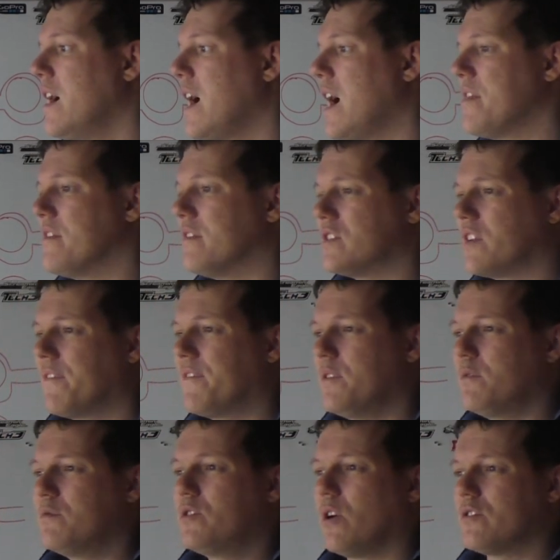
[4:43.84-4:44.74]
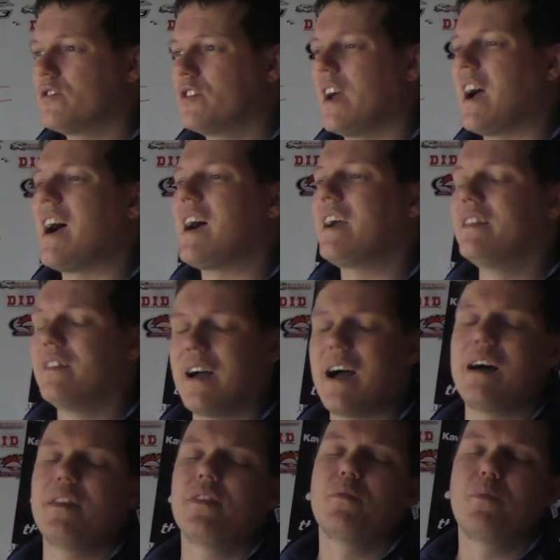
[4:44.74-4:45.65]
and there's a few dodge I,
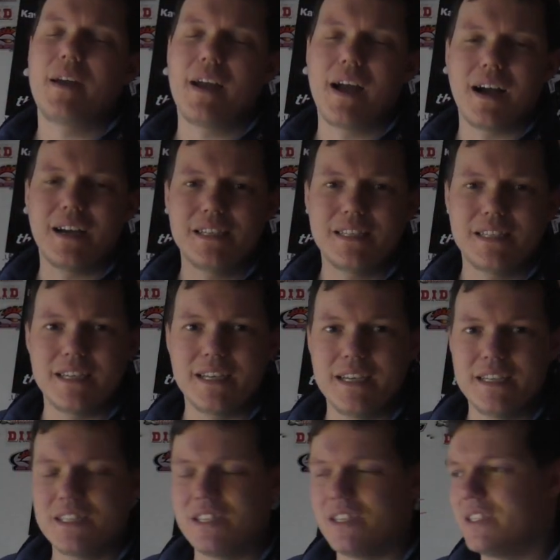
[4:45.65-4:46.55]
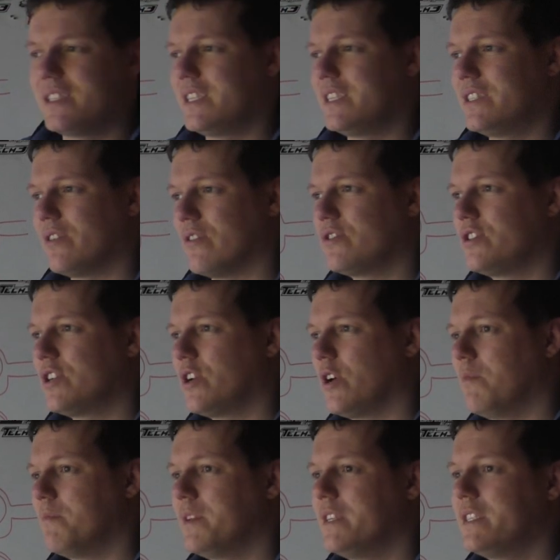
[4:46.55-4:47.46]
I the way i see it is there's these dodgy
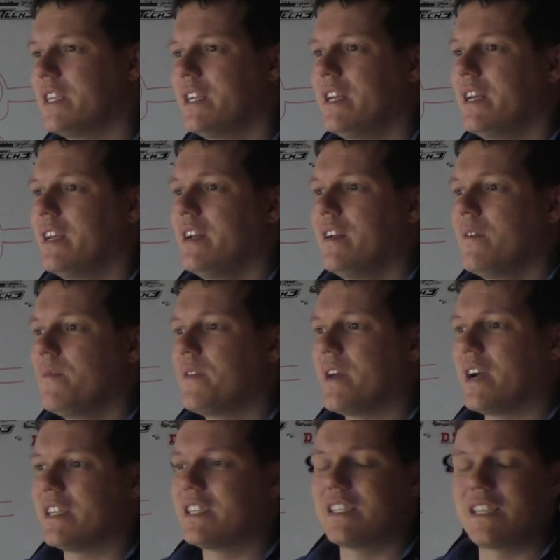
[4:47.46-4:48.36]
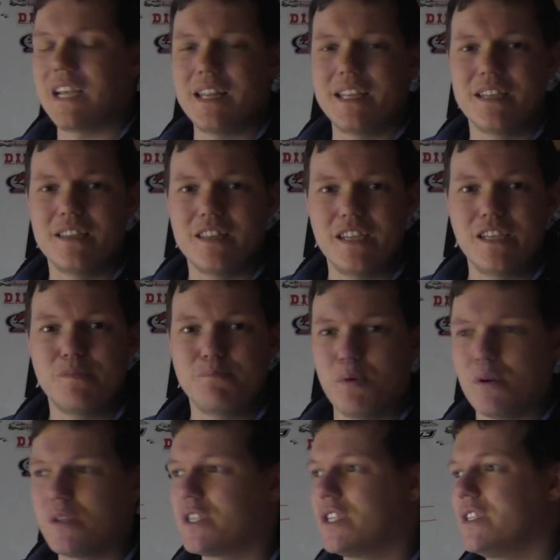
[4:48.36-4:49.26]
companies that are selling these
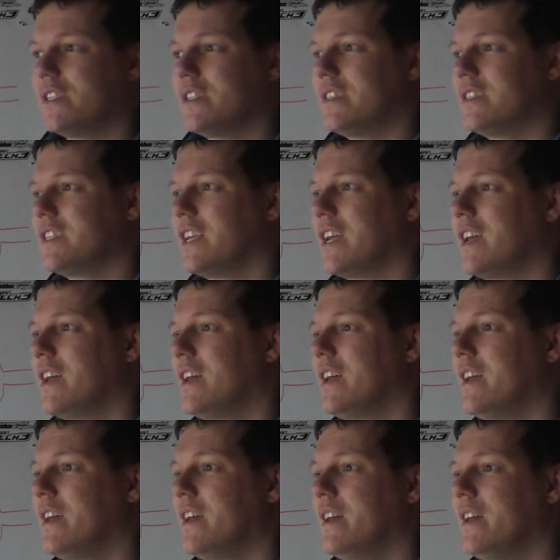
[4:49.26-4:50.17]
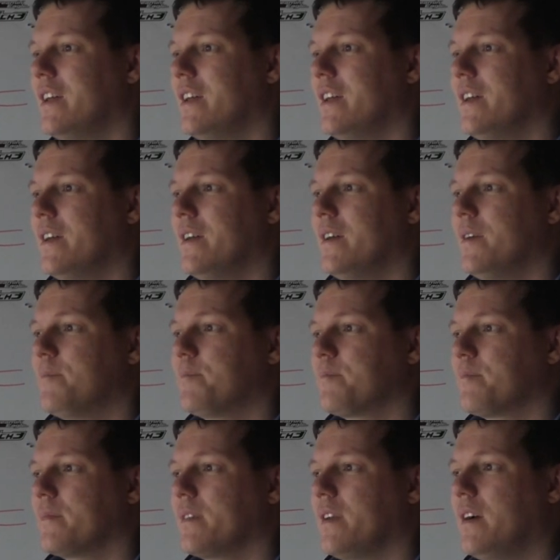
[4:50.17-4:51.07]
buttons
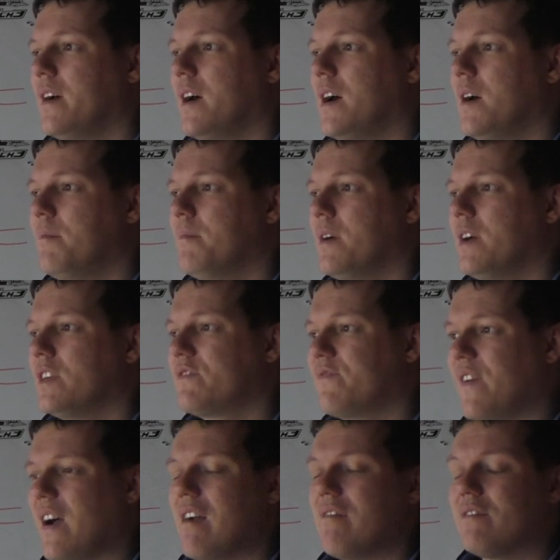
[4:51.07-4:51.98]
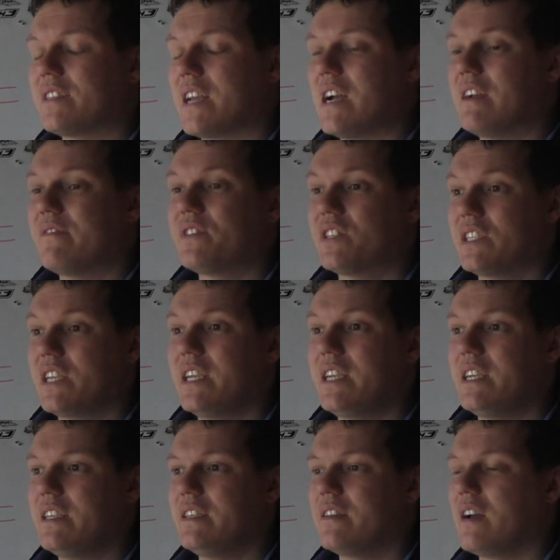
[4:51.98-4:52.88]
um, as far as I've
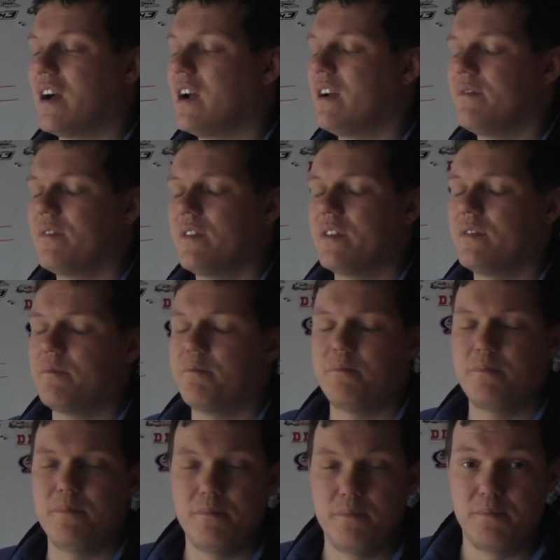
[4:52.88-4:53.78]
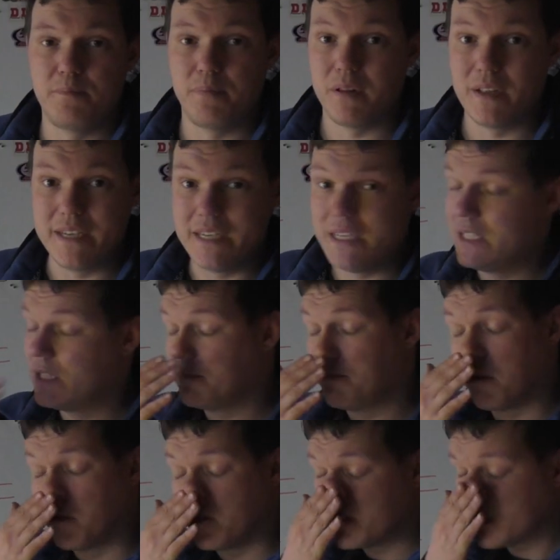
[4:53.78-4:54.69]
seen, I, and please
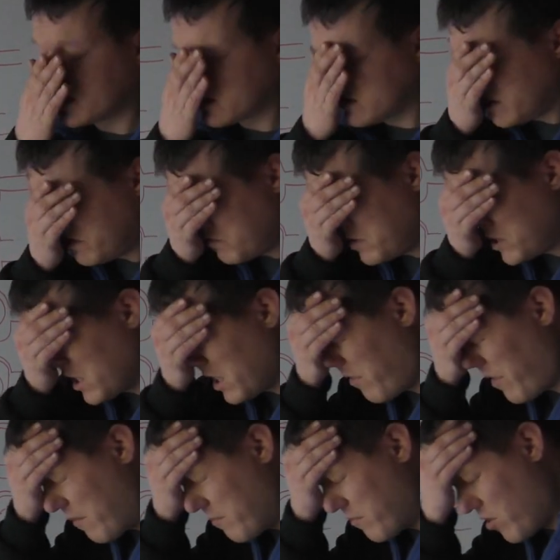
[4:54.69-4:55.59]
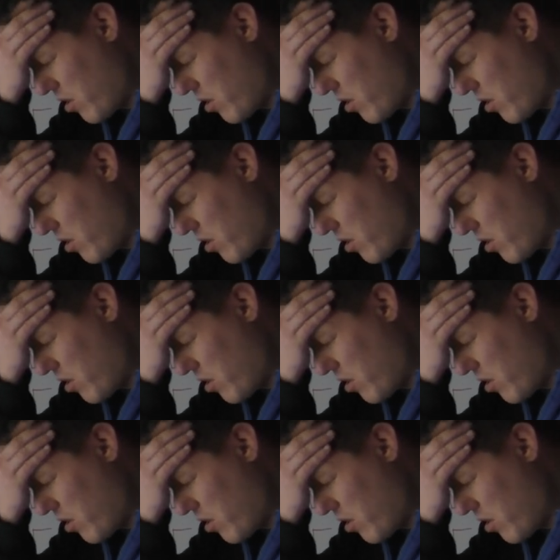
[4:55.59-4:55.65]
put a description if I'm